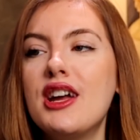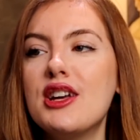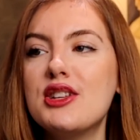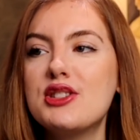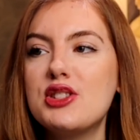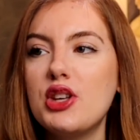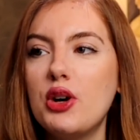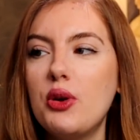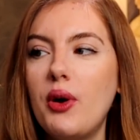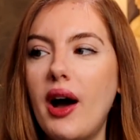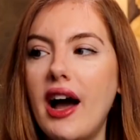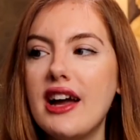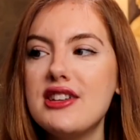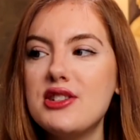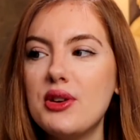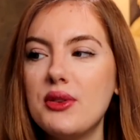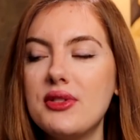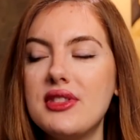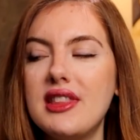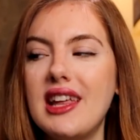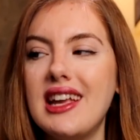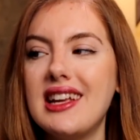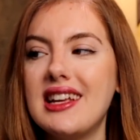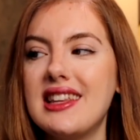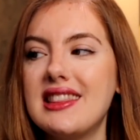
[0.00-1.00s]
So I
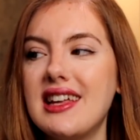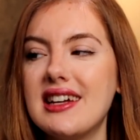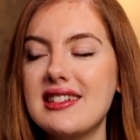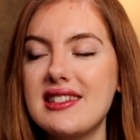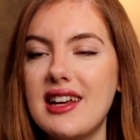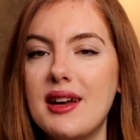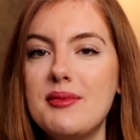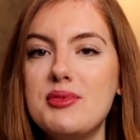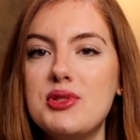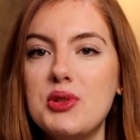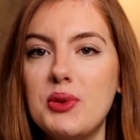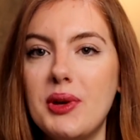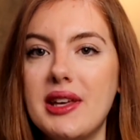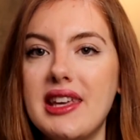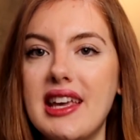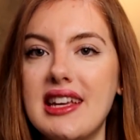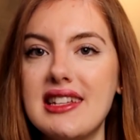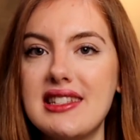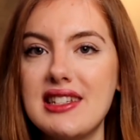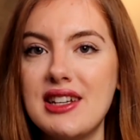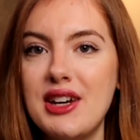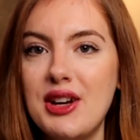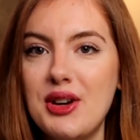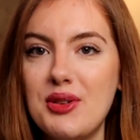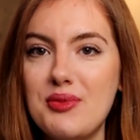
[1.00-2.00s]
don't think that I'm doing
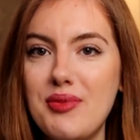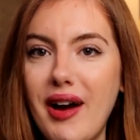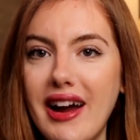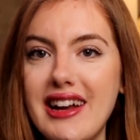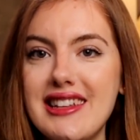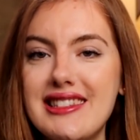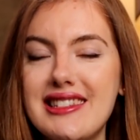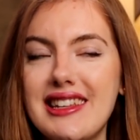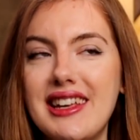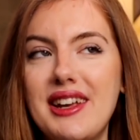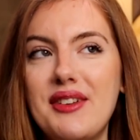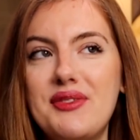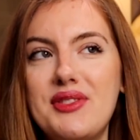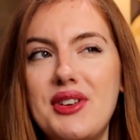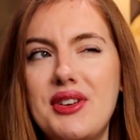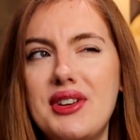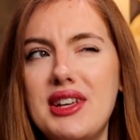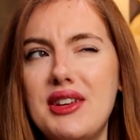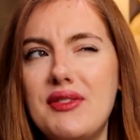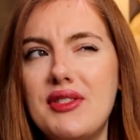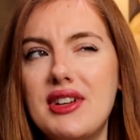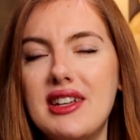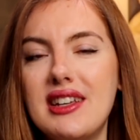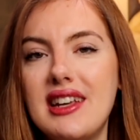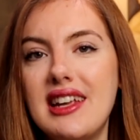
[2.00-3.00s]
it right, if there
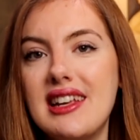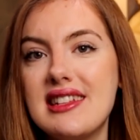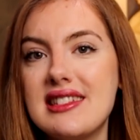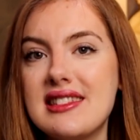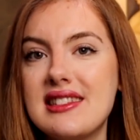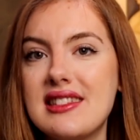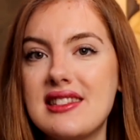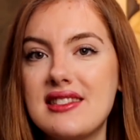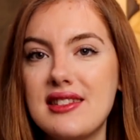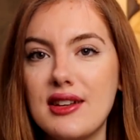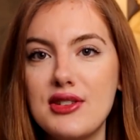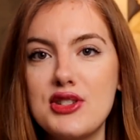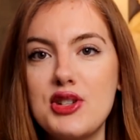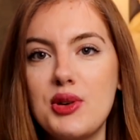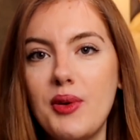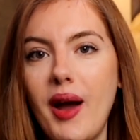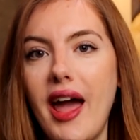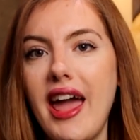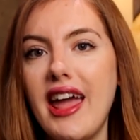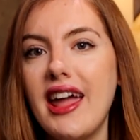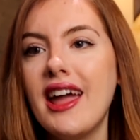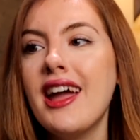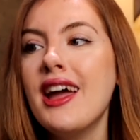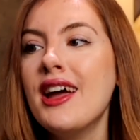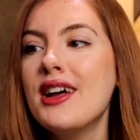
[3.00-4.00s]
even is such a
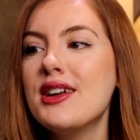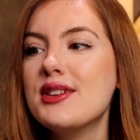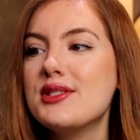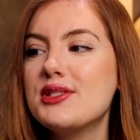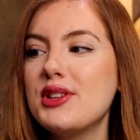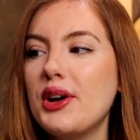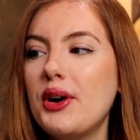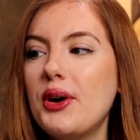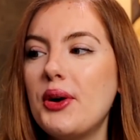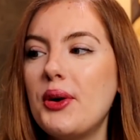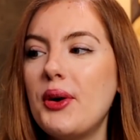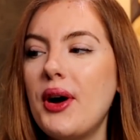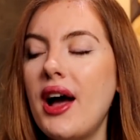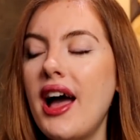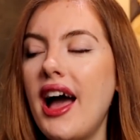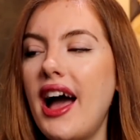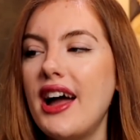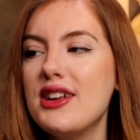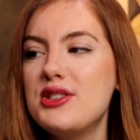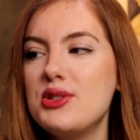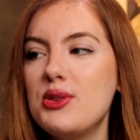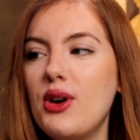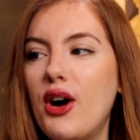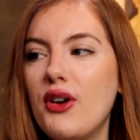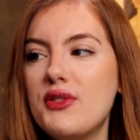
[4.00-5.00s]
way. So
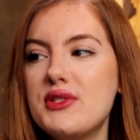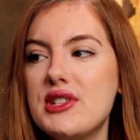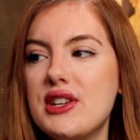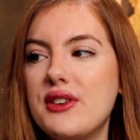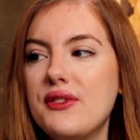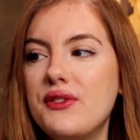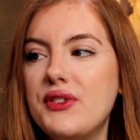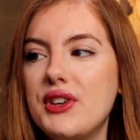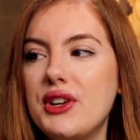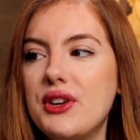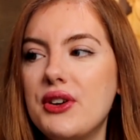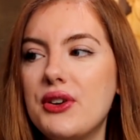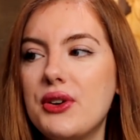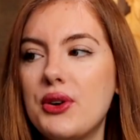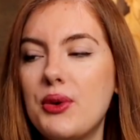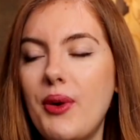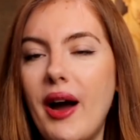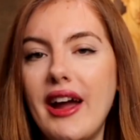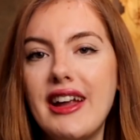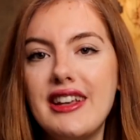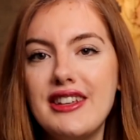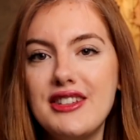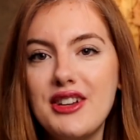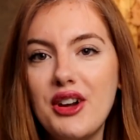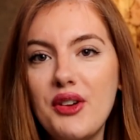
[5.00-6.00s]
I do often feel
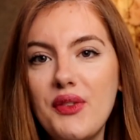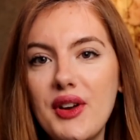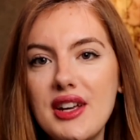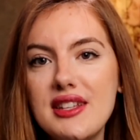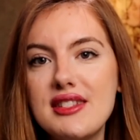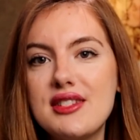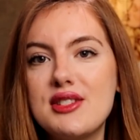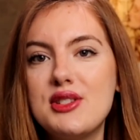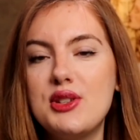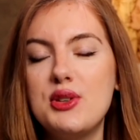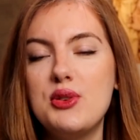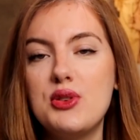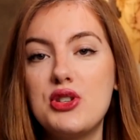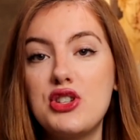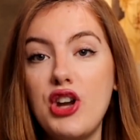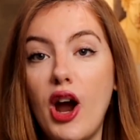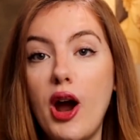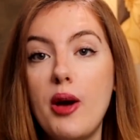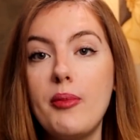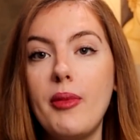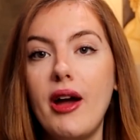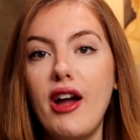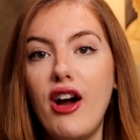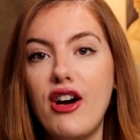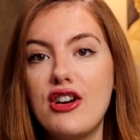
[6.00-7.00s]
quite nervous to
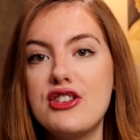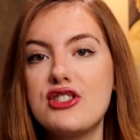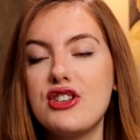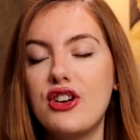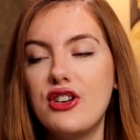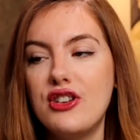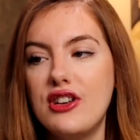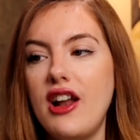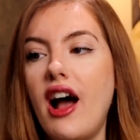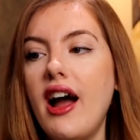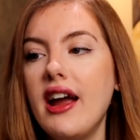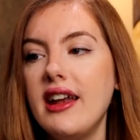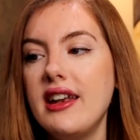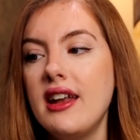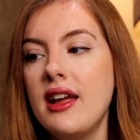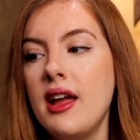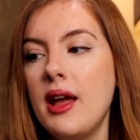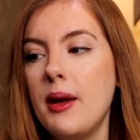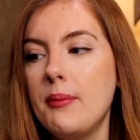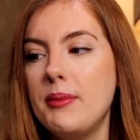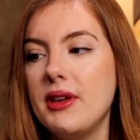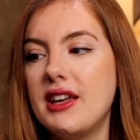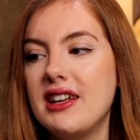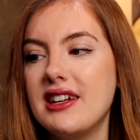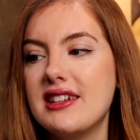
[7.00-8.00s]
share my art online
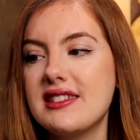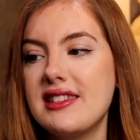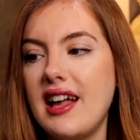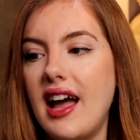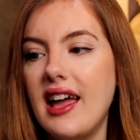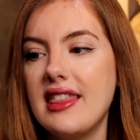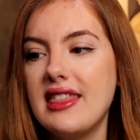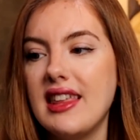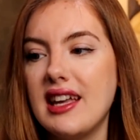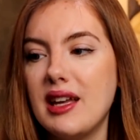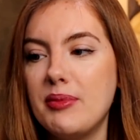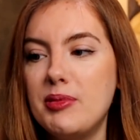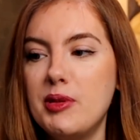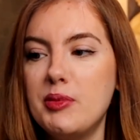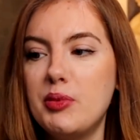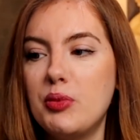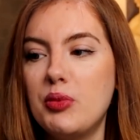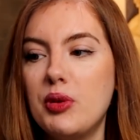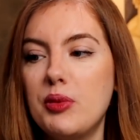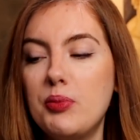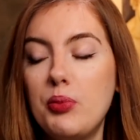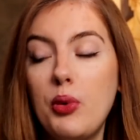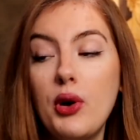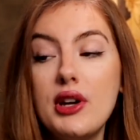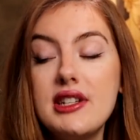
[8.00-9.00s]
because I think people
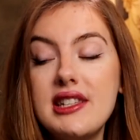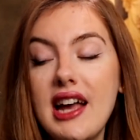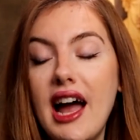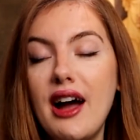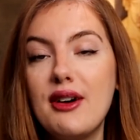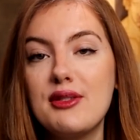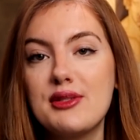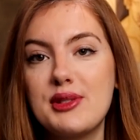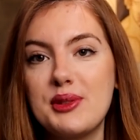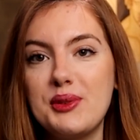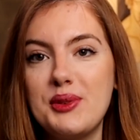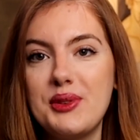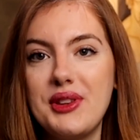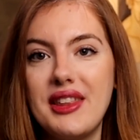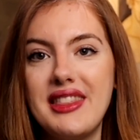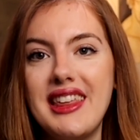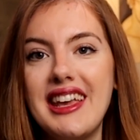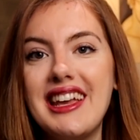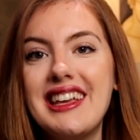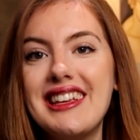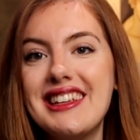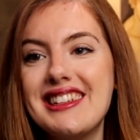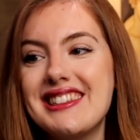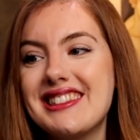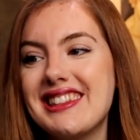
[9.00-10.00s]
will point out all the
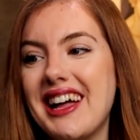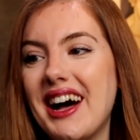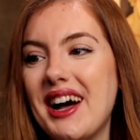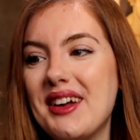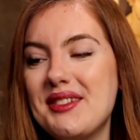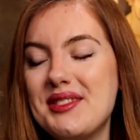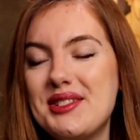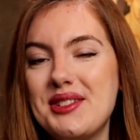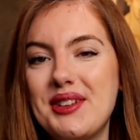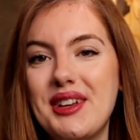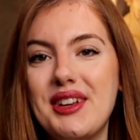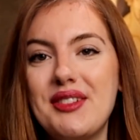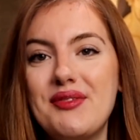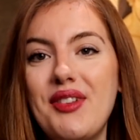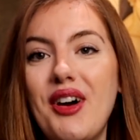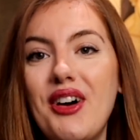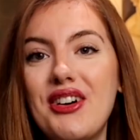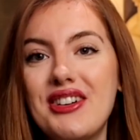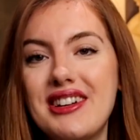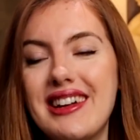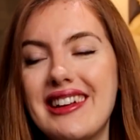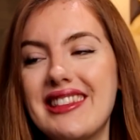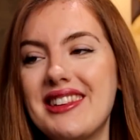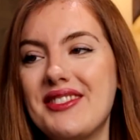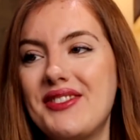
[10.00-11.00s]
things that I'm doing
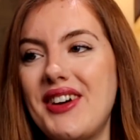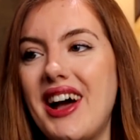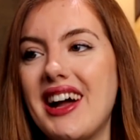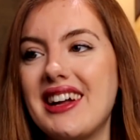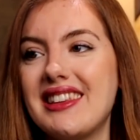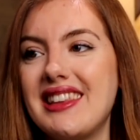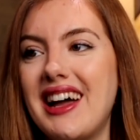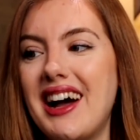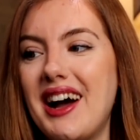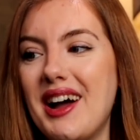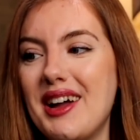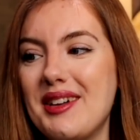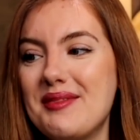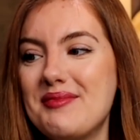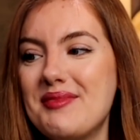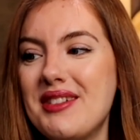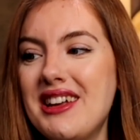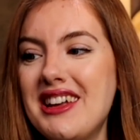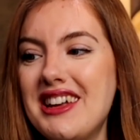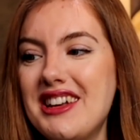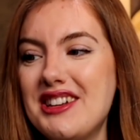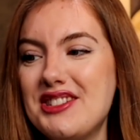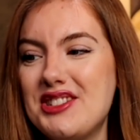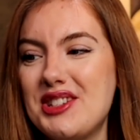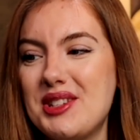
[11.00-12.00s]
wrong and the fact that I'm
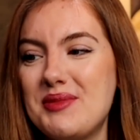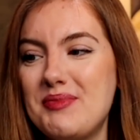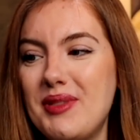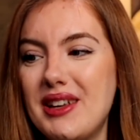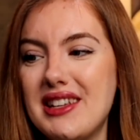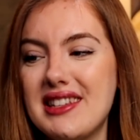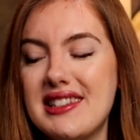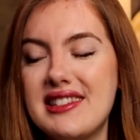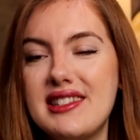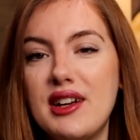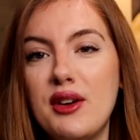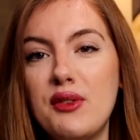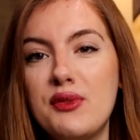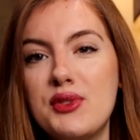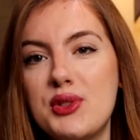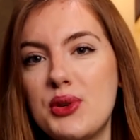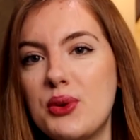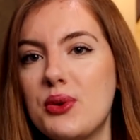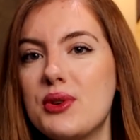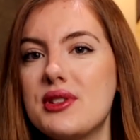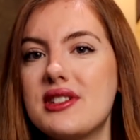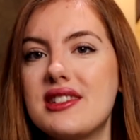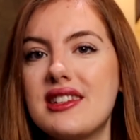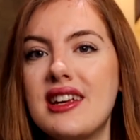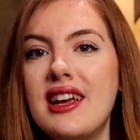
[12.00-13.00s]
just been
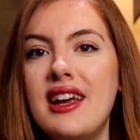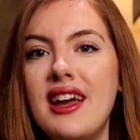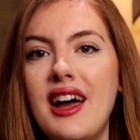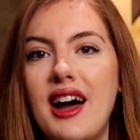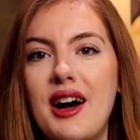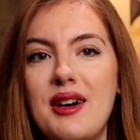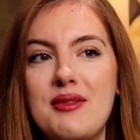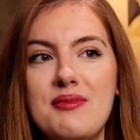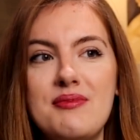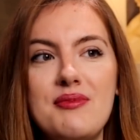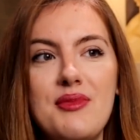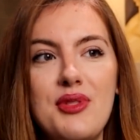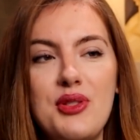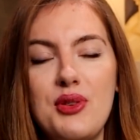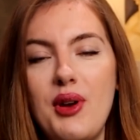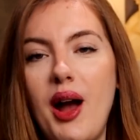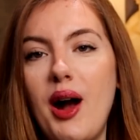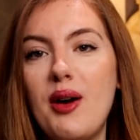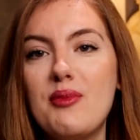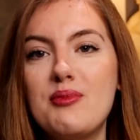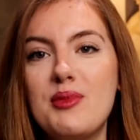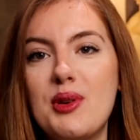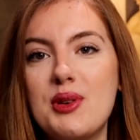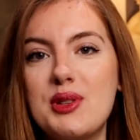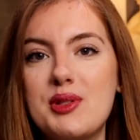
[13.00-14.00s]
self-taught
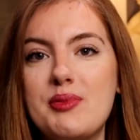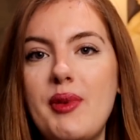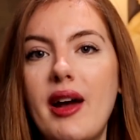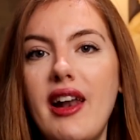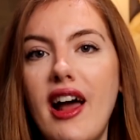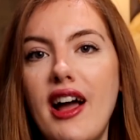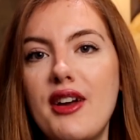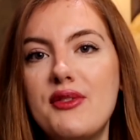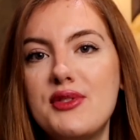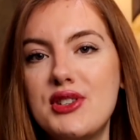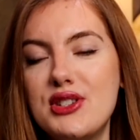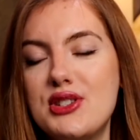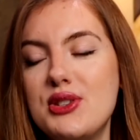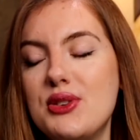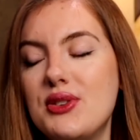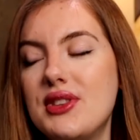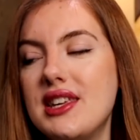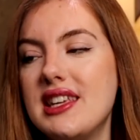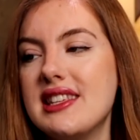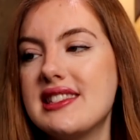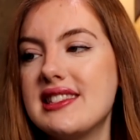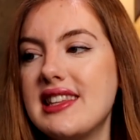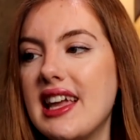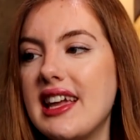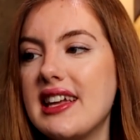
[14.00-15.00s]
throughout most of my life to do
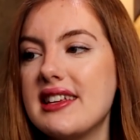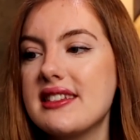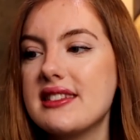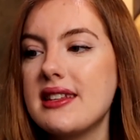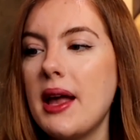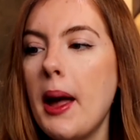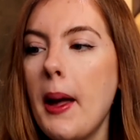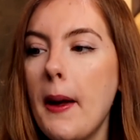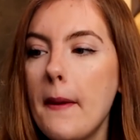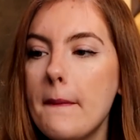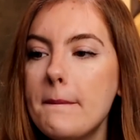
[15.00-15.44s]
these things.